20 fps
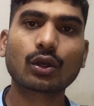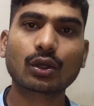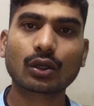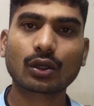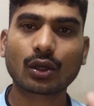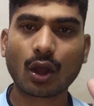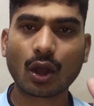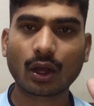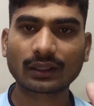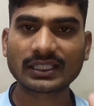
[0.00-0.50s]

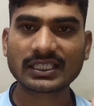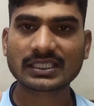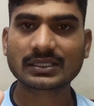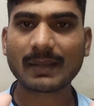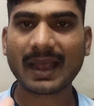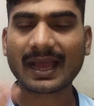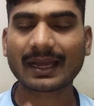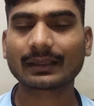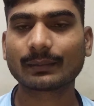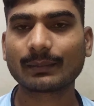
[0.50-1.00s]
So
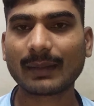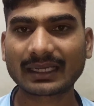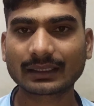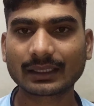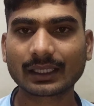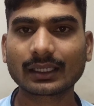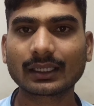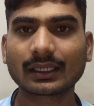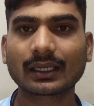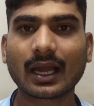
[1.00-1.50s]
on this
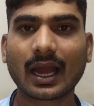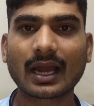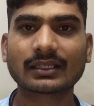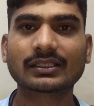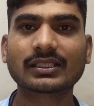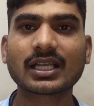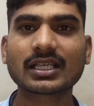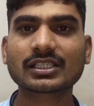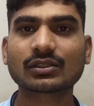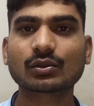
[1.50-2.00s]

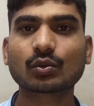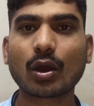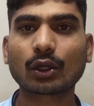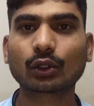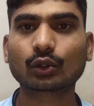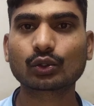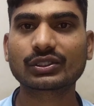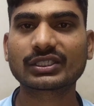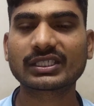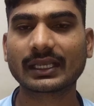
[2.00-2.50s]
matter, I
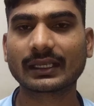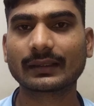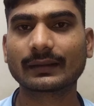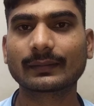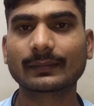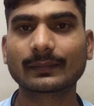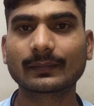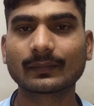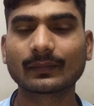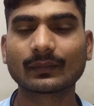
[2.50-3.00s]
just want to
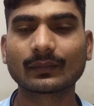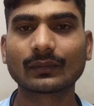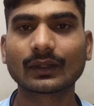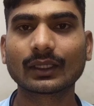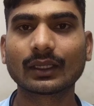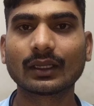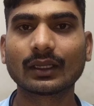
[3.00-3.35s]
say,